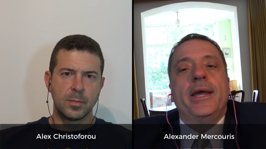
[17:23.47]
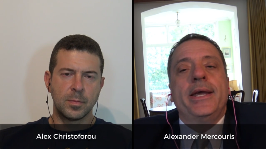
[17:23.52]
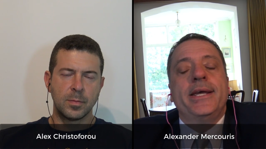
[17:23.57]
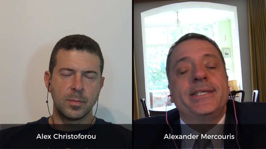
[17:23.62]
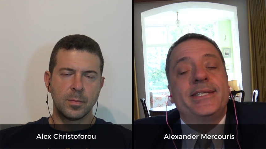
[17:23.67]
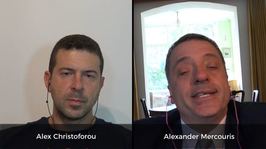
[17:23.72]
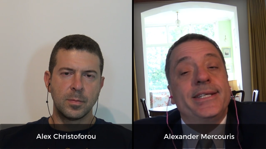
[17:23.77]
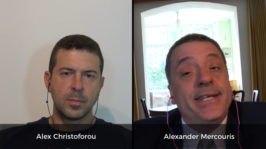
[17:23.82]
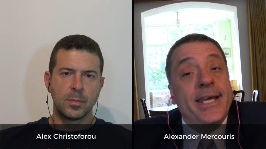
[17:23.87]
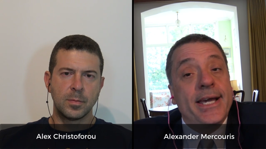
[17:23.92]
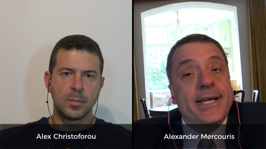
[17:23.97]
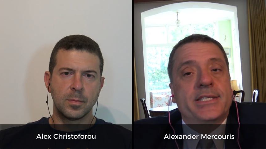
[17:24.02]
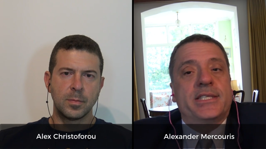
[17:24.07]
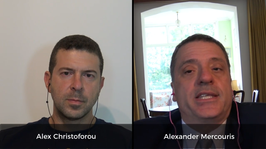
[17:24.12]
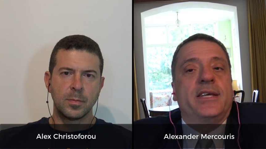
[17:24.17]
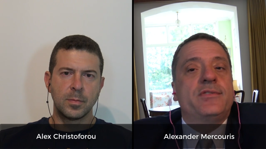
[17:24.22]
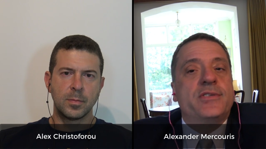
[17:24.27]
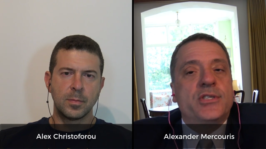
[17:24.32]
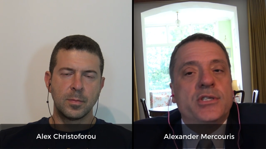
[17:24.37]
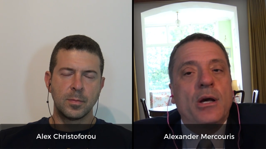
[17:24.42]
Speaker 1: is that, yes,
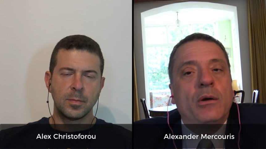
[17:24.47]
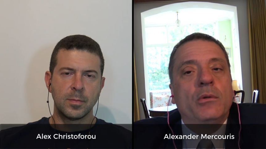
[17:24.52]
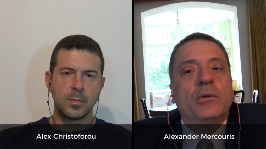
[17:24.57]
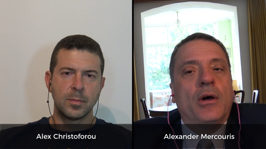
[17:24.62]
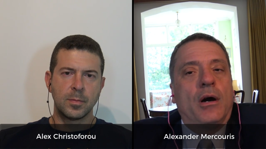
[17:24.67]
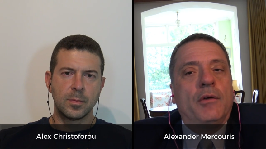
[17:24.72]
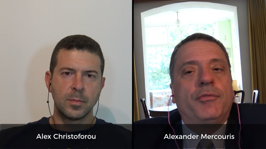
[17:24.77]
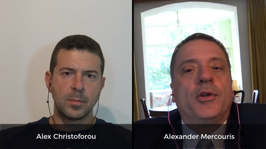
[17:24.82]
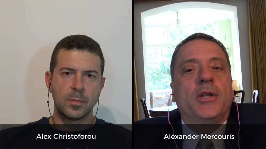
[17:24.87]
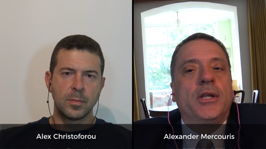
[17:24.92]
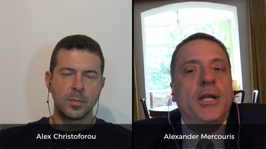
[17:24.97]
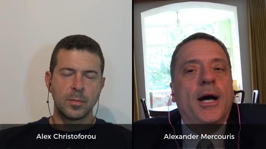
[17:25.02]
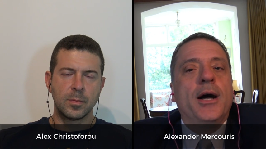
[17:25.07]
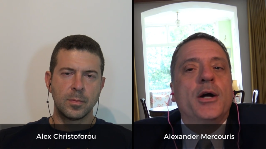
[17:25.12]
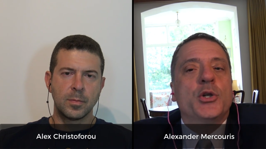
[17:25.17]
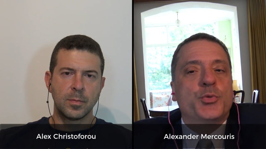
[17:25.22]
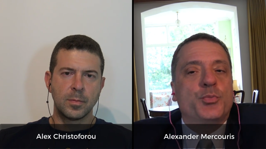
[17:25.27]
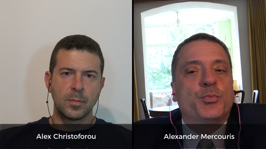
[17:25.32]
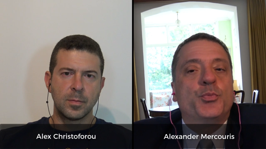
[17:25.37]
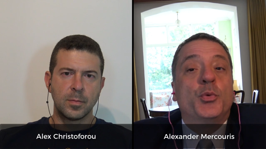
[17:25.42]
they've sold off a
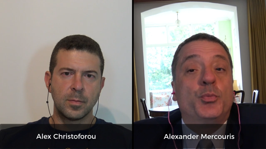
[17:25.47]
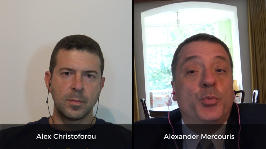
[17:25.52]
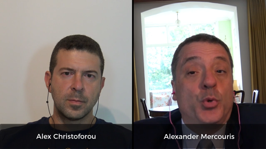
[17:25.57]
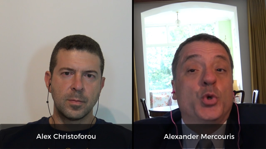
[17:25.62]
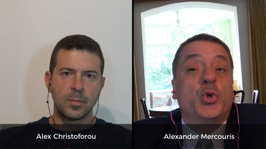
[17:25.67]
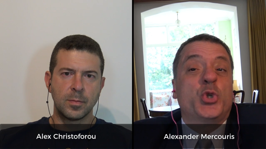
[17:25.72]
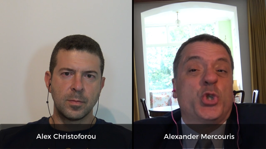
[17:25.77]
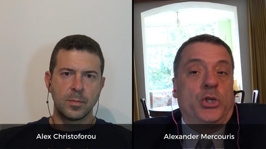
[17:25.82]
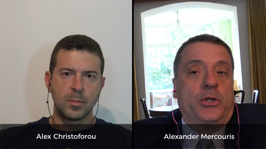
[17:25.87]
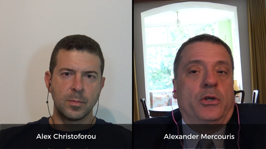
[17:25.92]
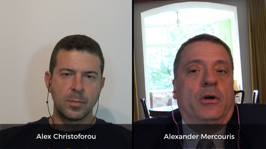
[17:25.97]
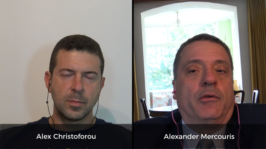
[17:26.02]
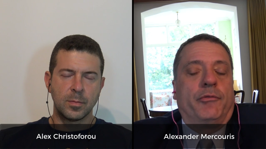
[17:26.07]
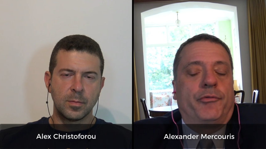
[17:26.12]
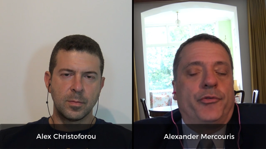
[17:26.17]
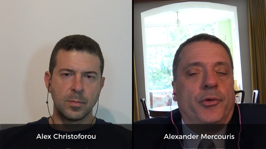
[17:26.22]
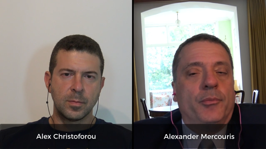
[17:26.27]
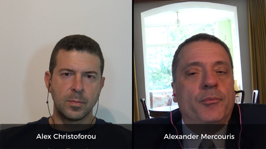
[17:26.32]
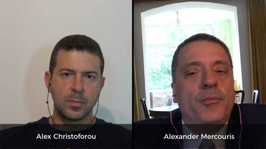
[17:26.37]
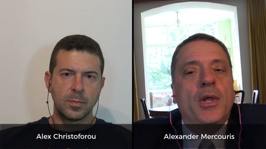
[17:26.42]
large proportion
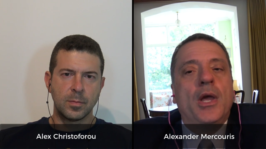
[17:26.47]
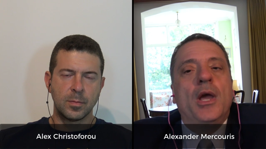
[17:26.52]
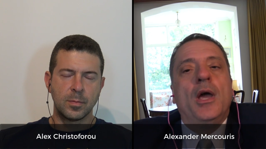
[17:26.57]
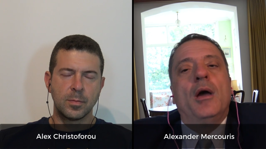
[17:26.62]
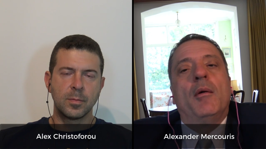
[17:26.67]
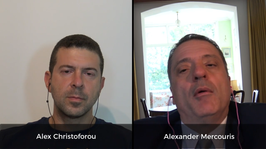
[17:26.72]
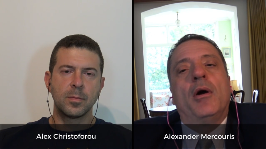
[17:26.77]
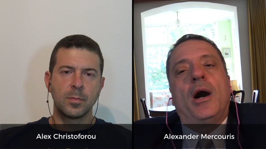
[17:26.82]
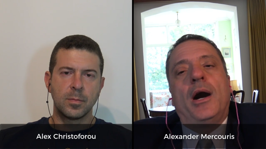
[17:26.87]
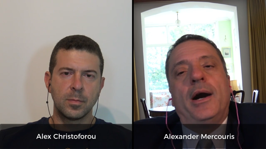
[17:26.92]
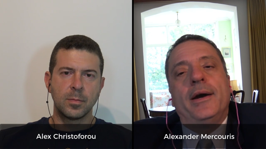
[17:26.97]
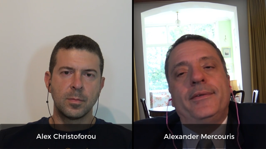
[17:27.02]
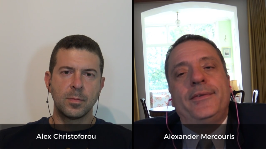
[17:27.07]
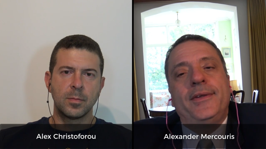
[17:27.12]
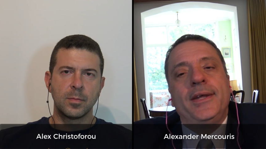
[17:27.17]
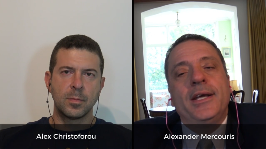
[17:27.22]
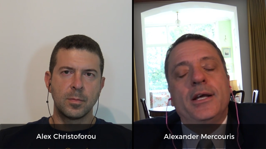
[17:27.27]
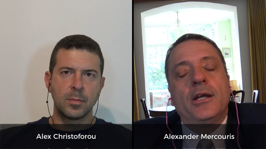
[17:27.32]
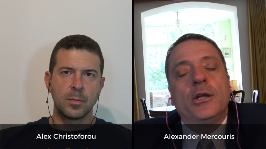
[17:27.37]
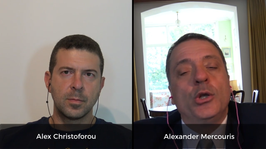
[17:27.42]
of them. But I
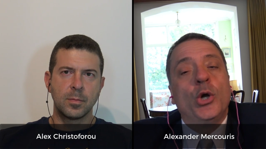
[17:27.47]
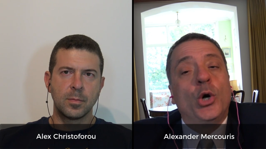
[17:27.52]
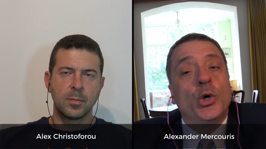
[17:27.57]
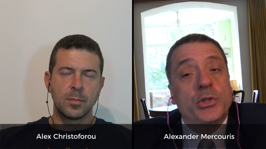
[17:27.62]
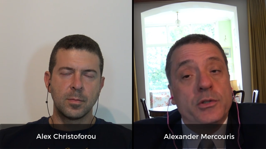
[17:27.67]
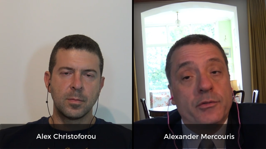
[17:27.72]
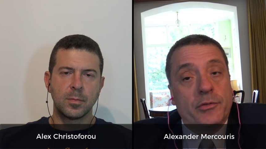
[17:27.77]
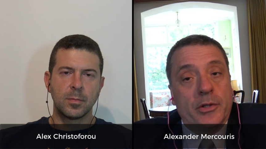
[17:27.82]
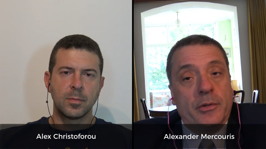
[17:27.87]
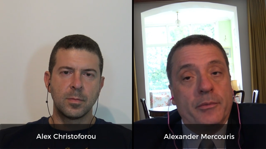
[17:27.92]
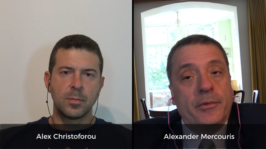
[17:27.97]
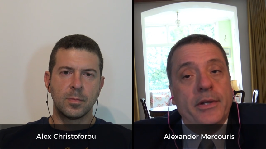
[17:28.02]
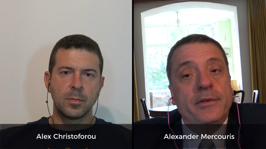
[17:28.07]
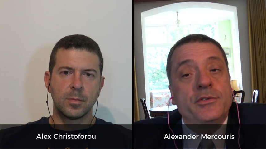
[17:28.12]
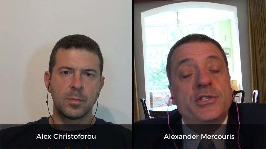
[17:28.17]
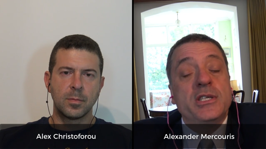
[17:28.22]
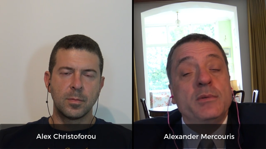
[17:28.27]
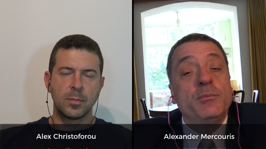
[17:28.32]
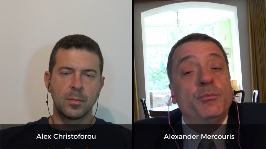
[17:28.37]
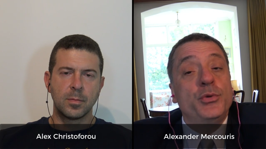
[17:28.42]
think a lot of them
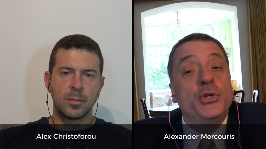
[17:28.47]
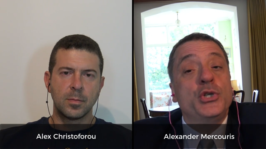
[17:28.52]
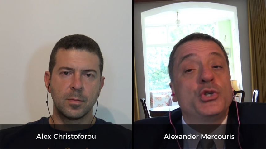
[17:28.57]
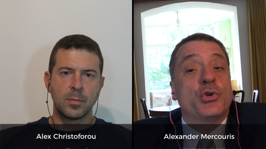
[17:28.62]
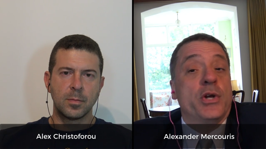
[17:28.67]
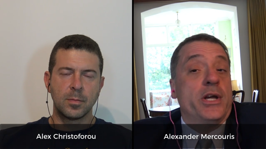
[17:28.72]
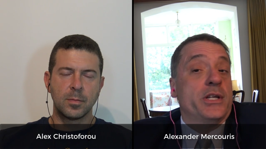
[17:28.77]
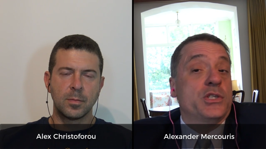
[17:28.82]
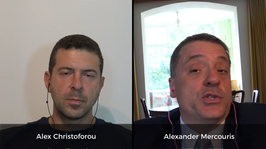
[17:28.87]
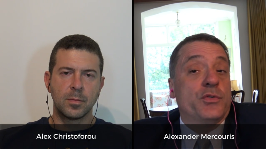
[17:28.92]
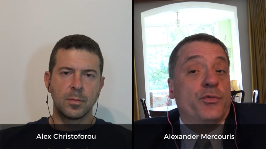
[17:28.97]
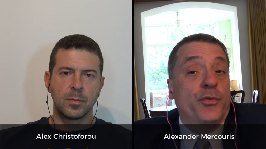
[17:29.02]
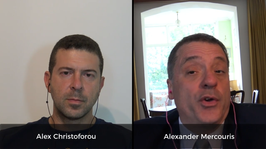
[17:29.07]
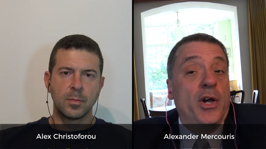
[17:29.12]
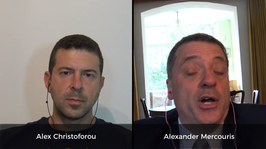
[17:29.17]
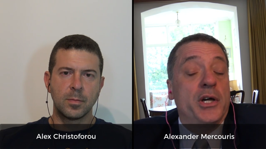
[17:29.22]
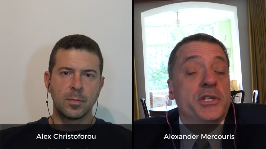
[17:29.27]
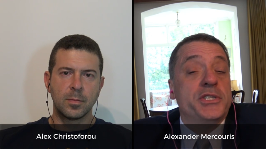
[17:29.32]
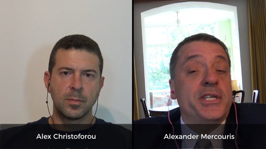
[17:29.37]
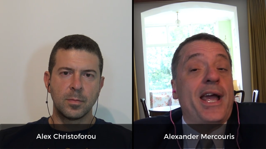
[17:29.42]
they've simply
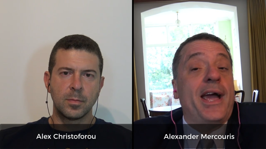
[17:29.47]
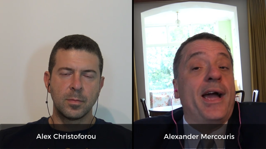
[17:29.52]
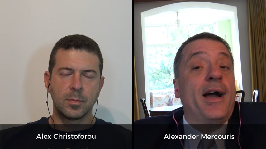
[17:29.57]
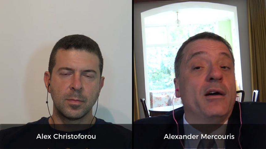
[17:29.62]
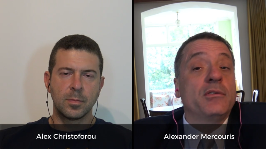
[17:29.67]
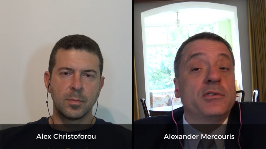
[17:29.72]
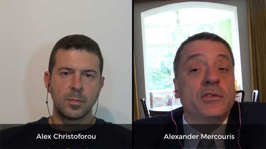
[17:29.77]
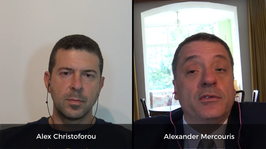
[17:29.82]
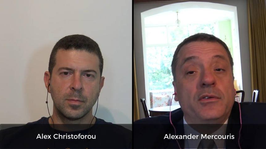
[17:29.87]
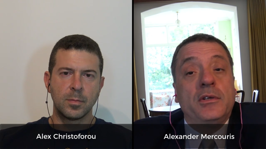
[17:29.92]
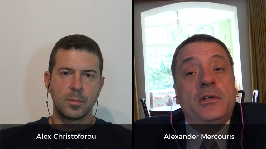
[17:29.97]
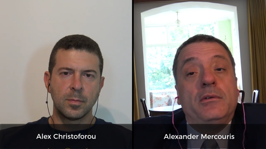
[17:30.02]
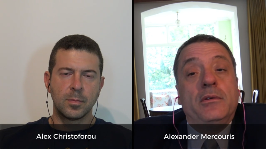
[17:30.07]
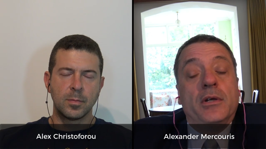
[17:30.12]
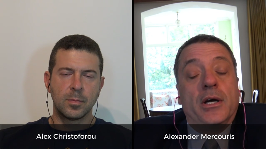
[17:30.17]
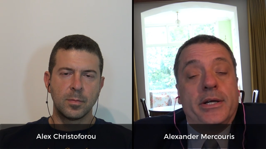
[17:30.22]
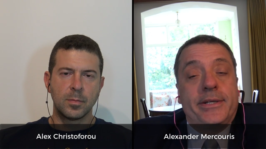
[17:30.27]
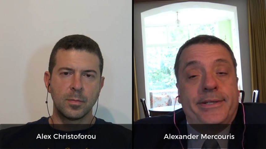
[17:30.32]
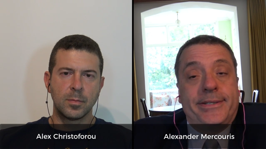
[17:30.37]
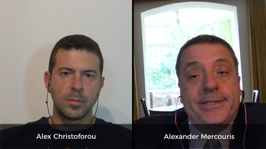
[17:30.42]
transferred out of the
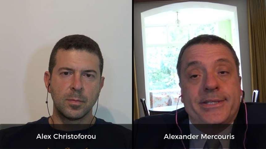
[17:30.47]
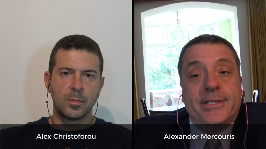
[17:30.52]
United